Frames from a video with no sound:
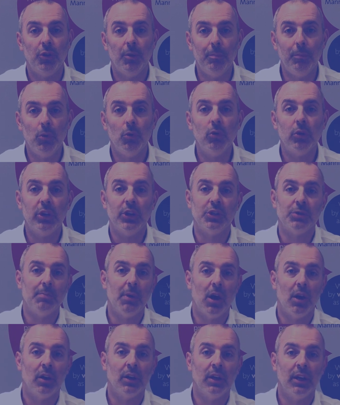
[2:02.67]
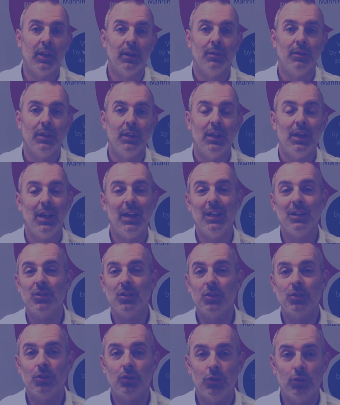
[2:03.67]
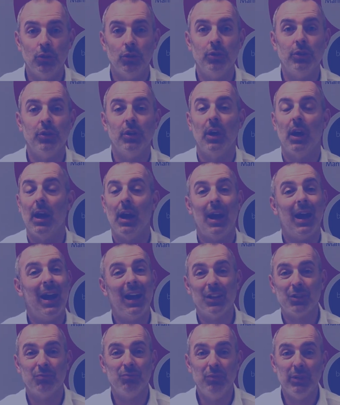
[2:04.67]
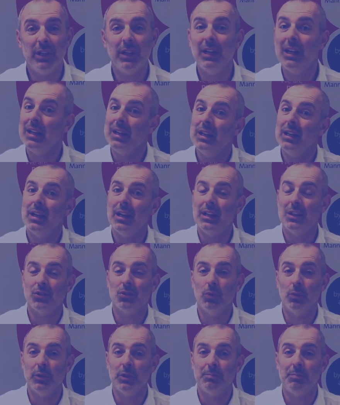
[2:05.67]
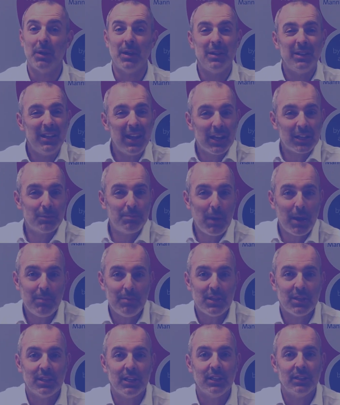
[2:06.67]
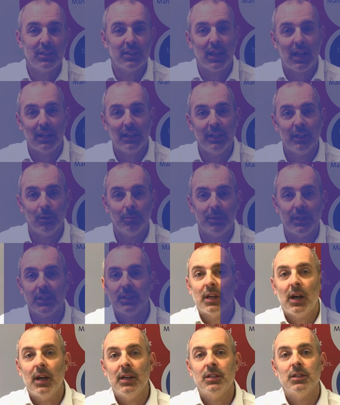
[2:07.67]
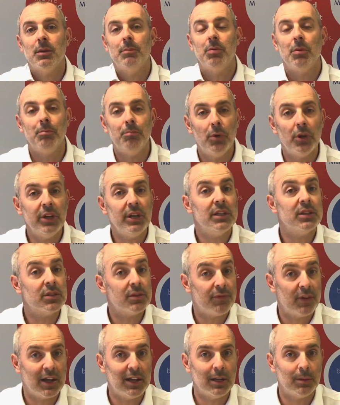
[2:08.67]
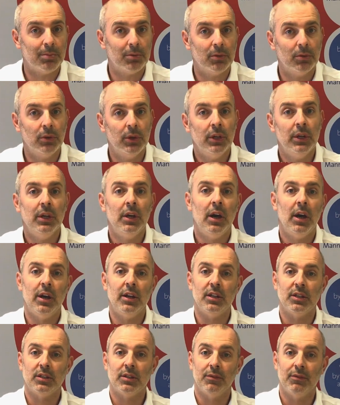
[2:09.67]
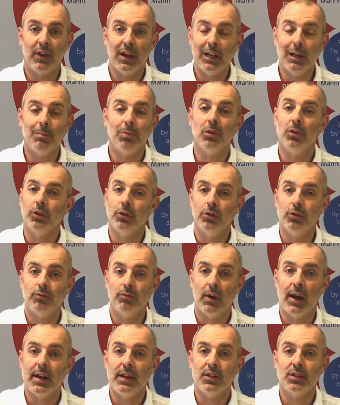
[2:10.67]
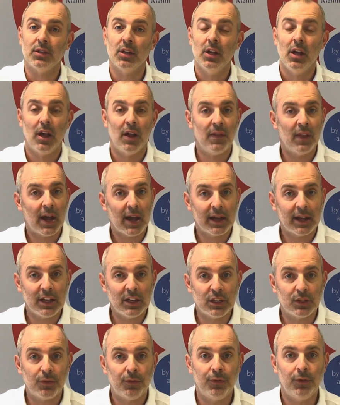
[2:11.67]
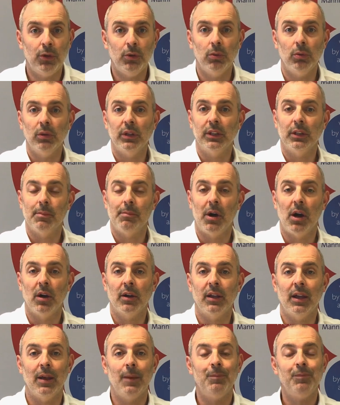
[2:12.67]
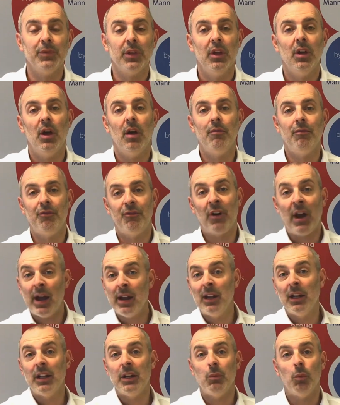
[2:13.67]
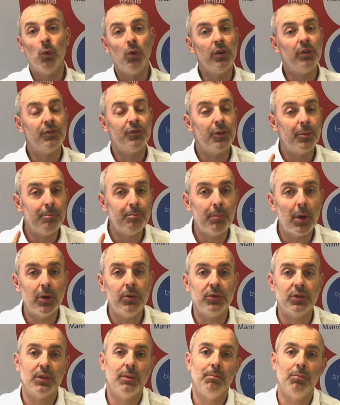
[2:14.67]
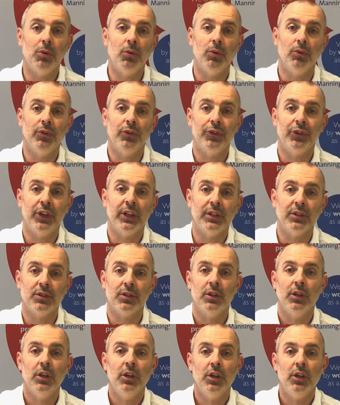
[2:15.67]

The mortgage market is as good as really it's always been. Yes, maybe things are that little bit tighter, but money is available and it's available at good rates. And that again is fueling the market. And finally, one of the most important things,